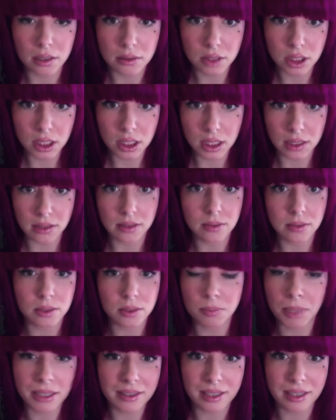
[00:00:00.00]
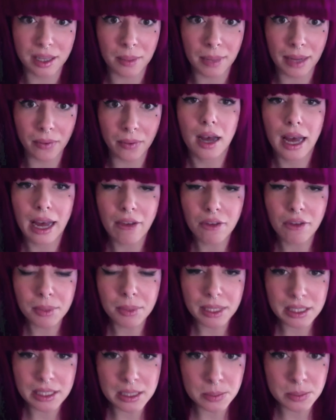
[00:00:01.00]
Jeez, it was about to come out.
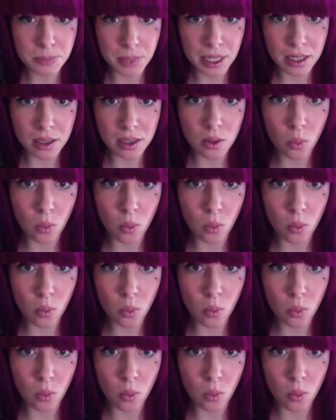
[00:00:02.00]
Everybody's been